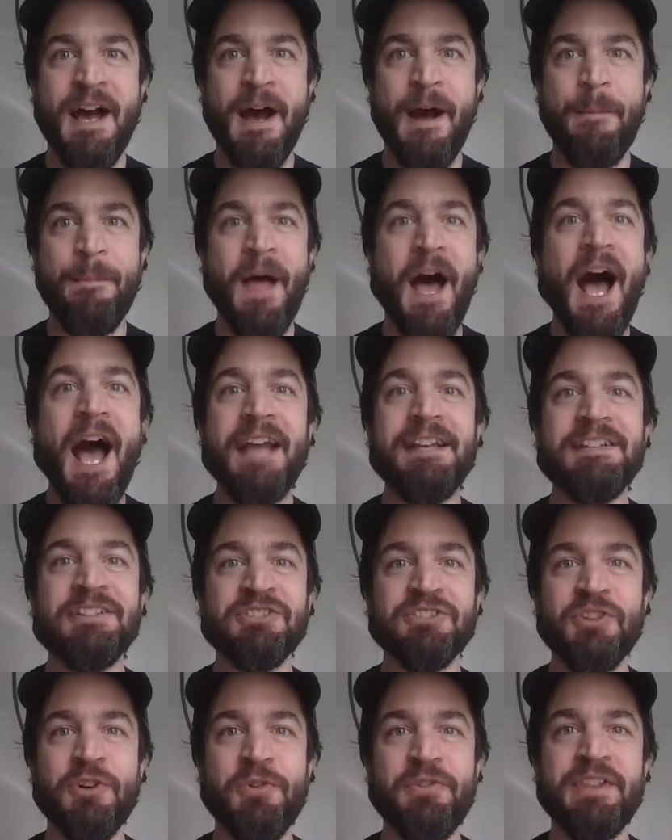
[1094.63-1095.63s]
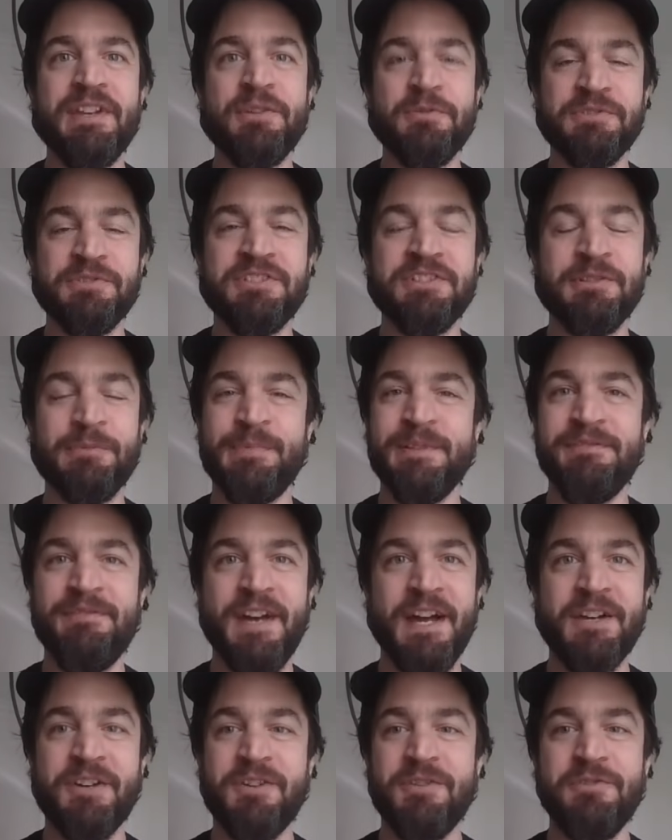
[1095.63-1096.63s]
Um, I didn't know that it was going to be
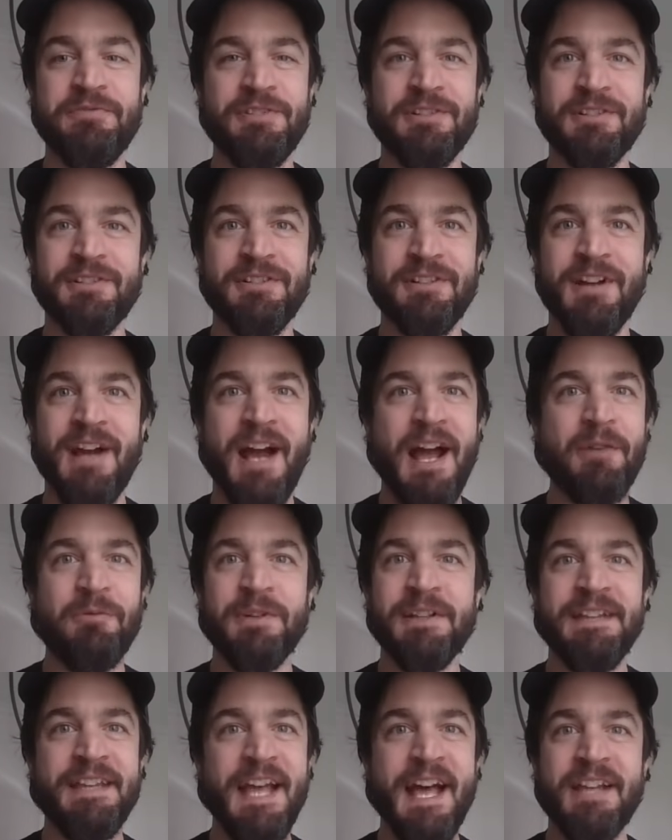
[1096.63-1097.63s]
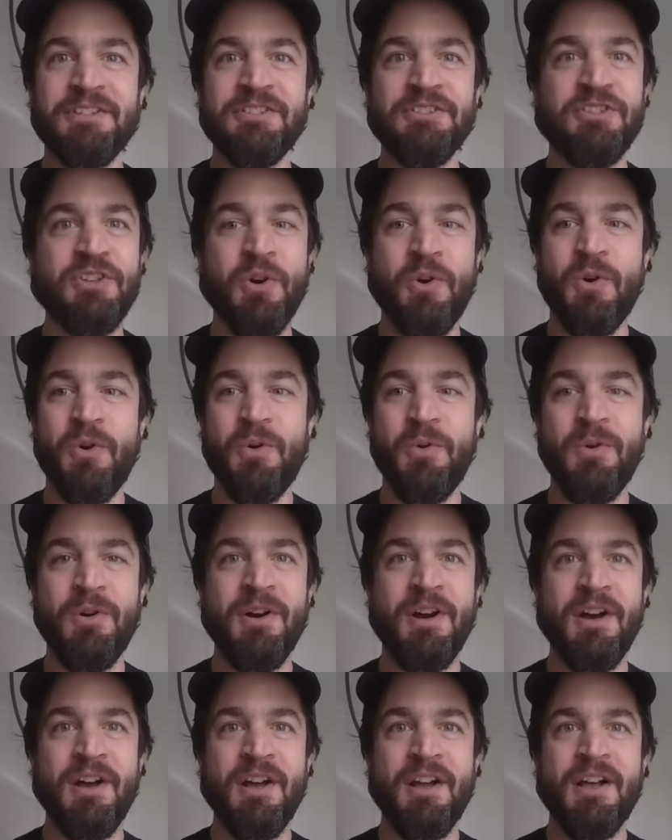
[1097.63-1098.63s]
Vancouver. I really had
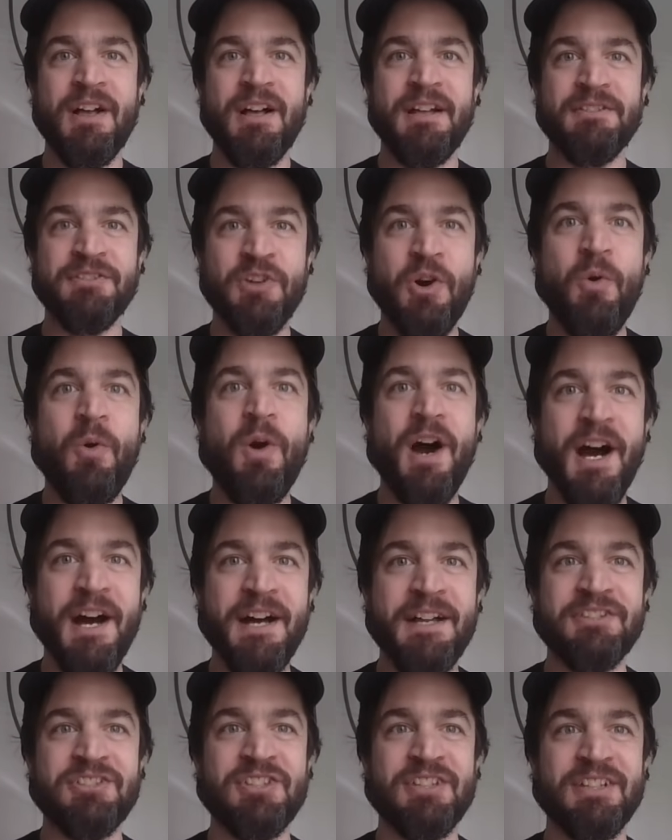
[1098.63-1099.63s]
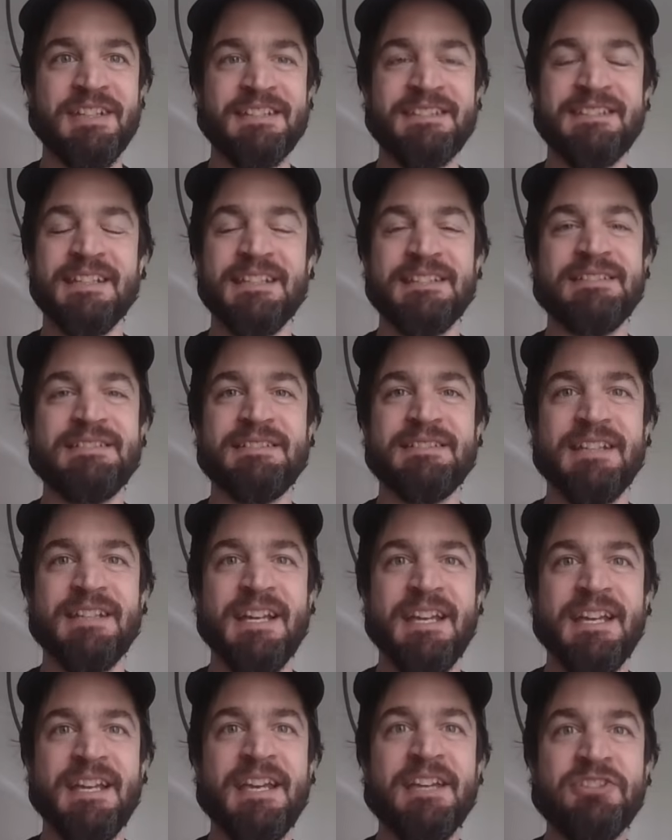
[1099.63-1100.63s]
no no hunch. And it's it's
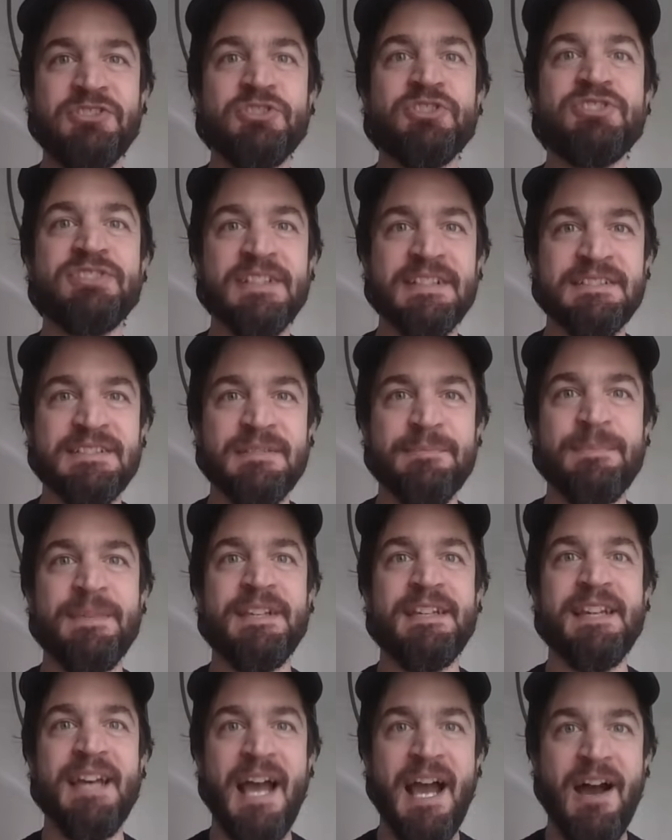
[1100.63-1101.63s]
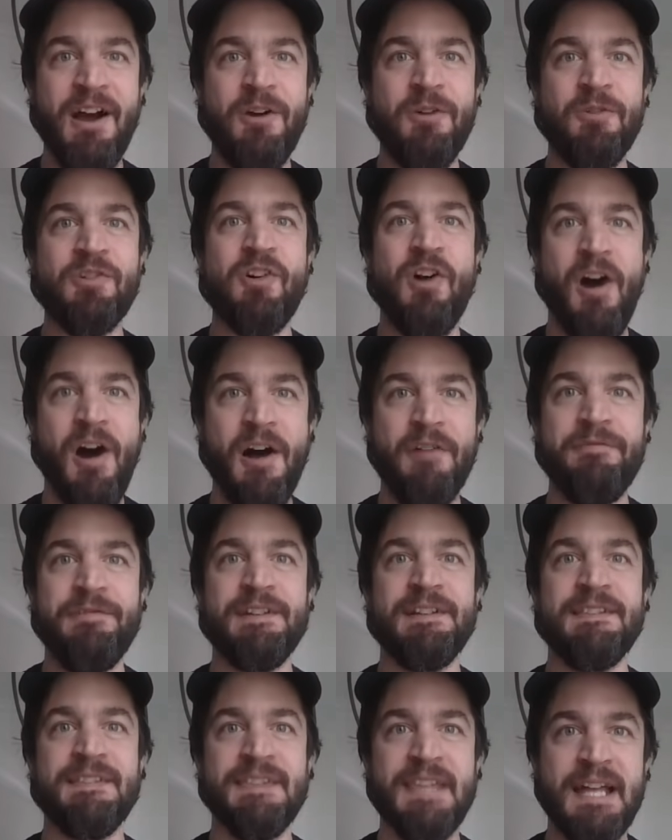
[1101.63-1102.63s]
interesting to me how
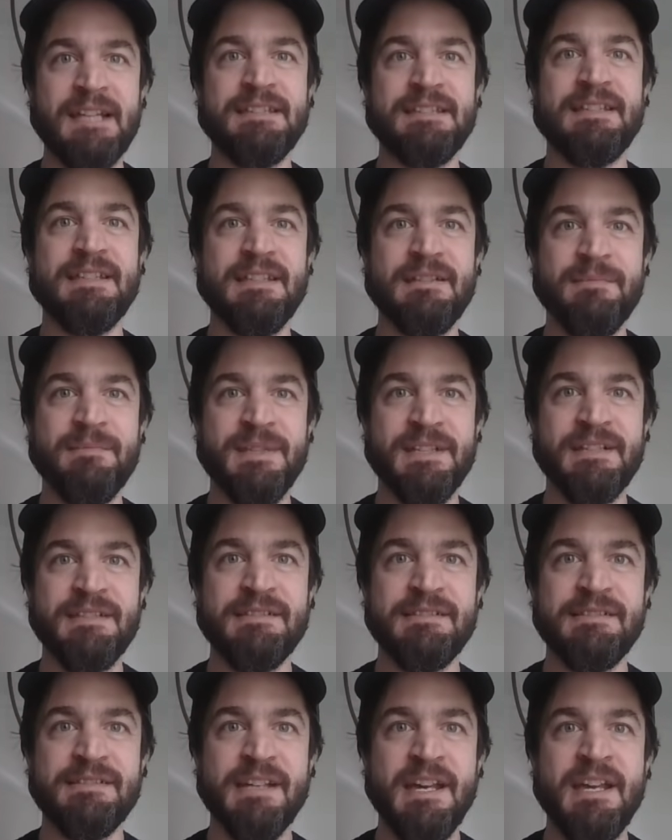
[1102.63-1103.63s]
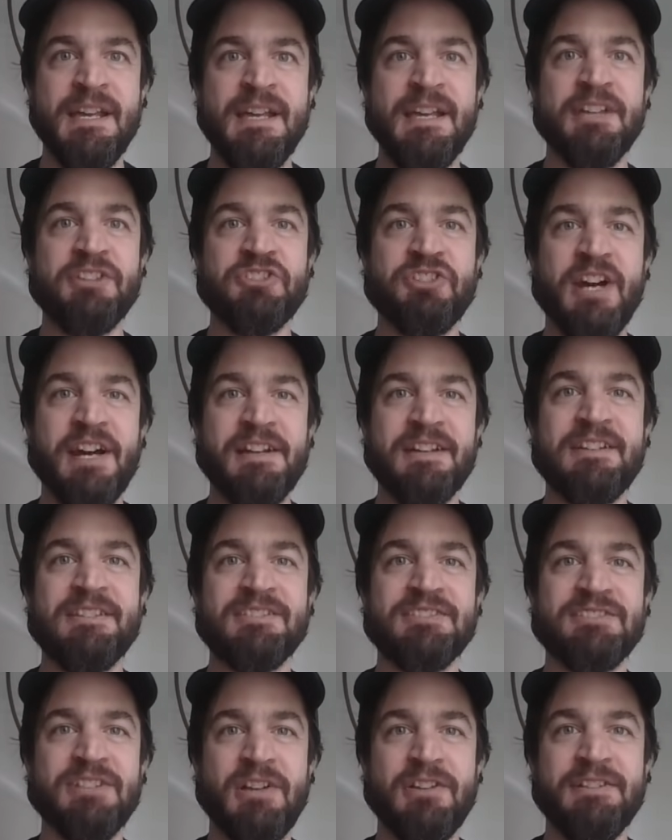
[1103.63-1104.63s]
confident that team is in trying to
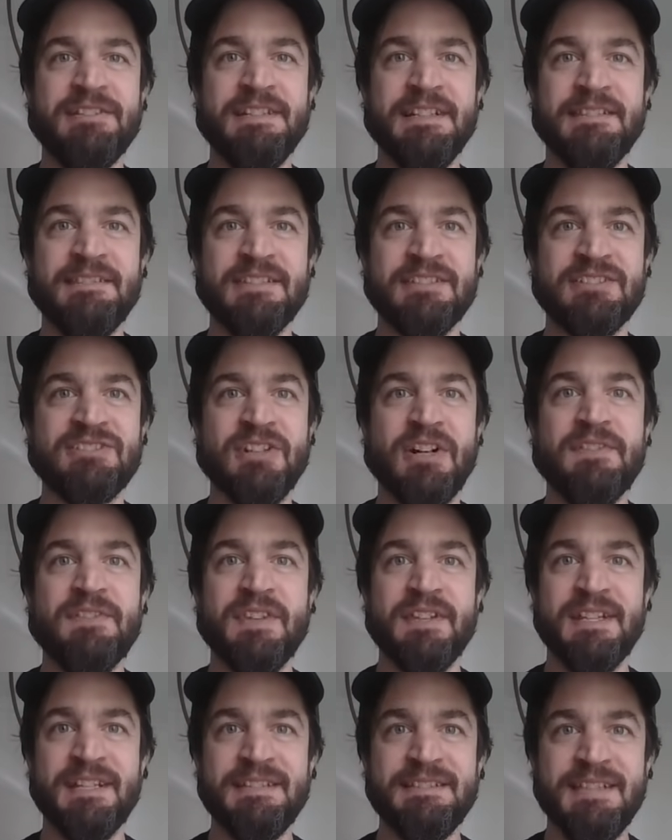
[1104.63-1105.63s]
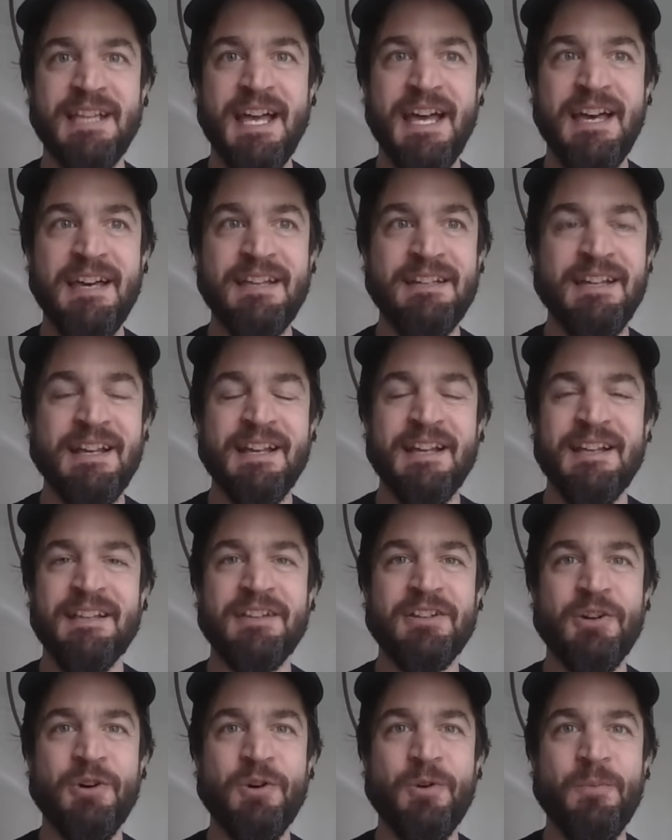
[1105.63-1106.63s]
consolidate the start that it's had.
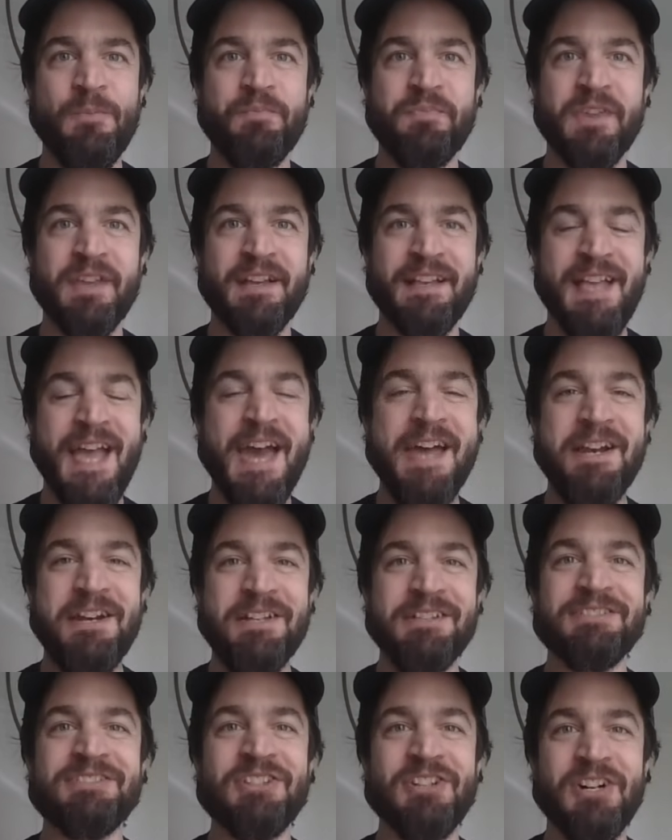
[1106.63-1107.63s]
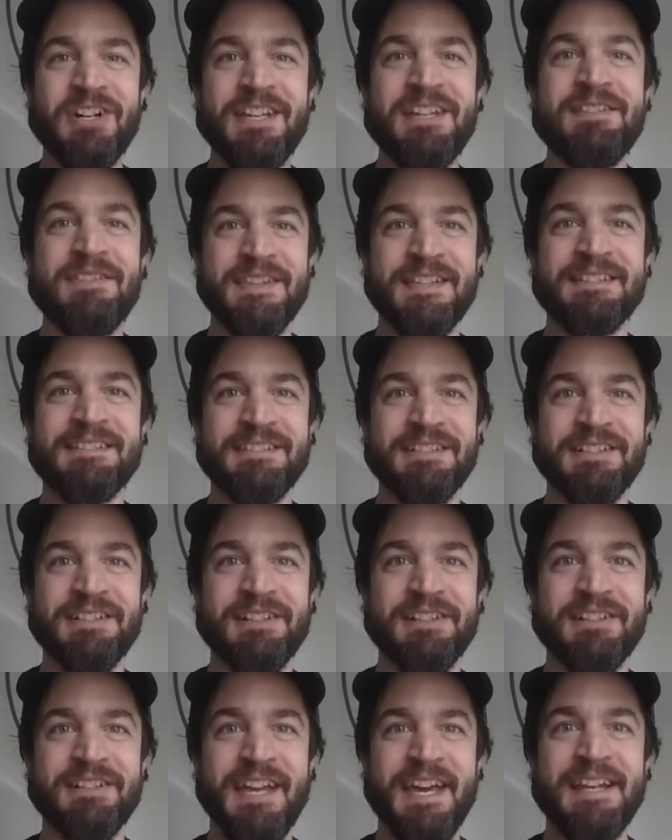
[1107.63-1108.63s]
You know, Canada's cooking this
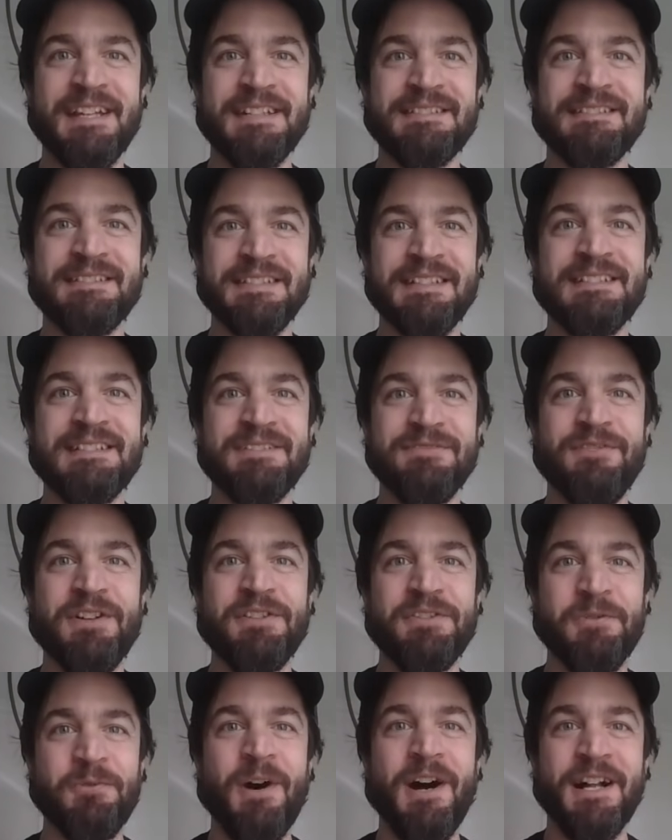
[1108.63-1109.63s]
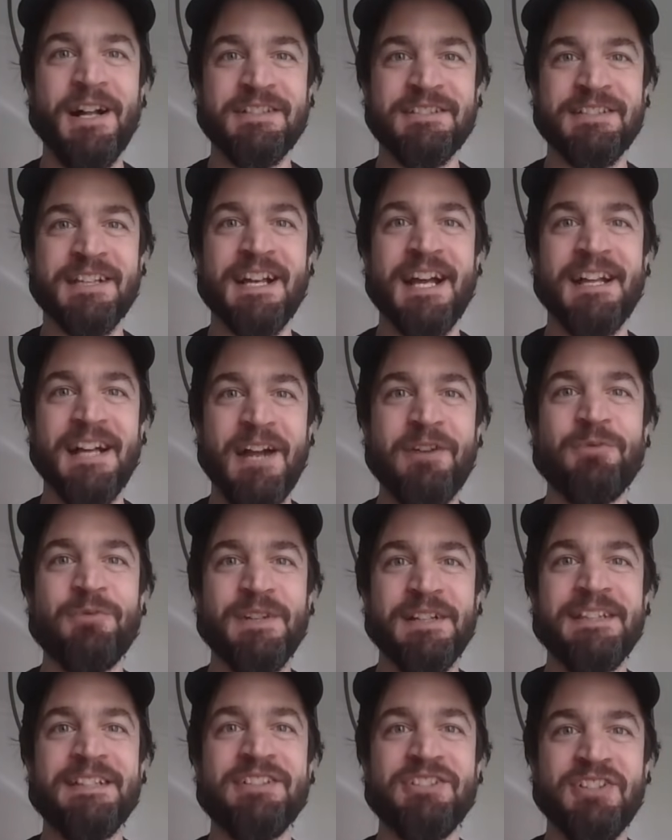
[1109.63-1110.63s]
year, and it's it's fun to watch. Like, I, I
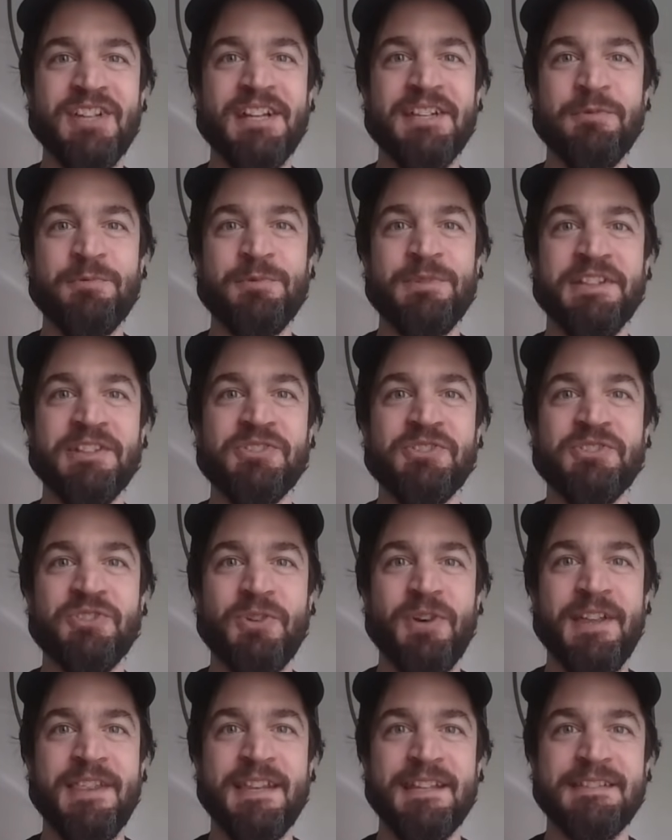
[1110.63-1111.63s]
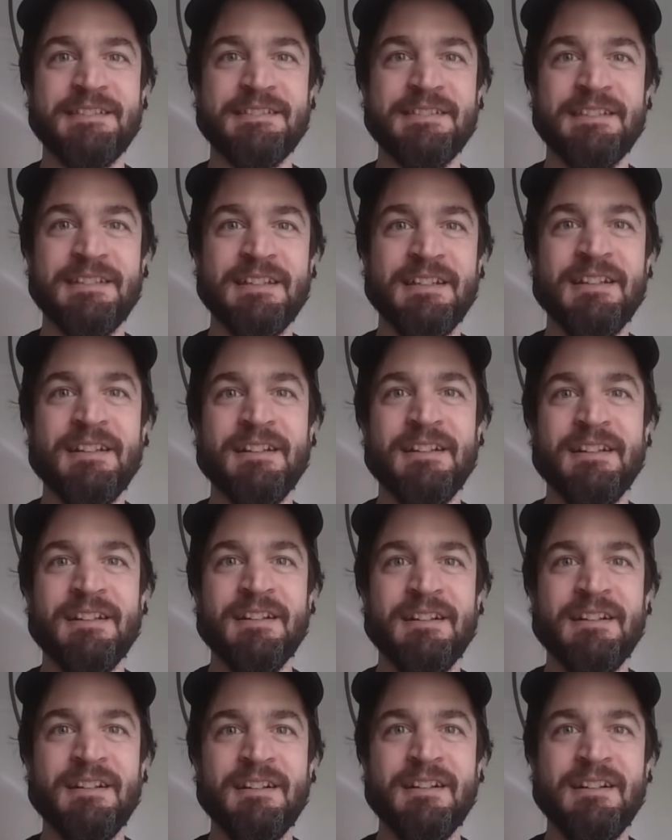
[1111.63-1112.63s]
really genuinely enjoy this. Well,
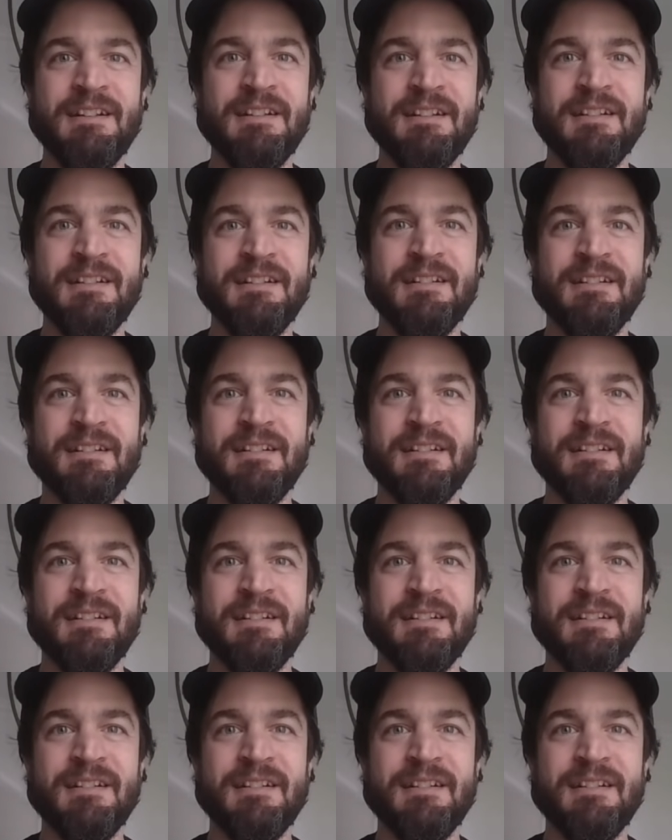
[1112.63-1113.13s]
and I mean, we've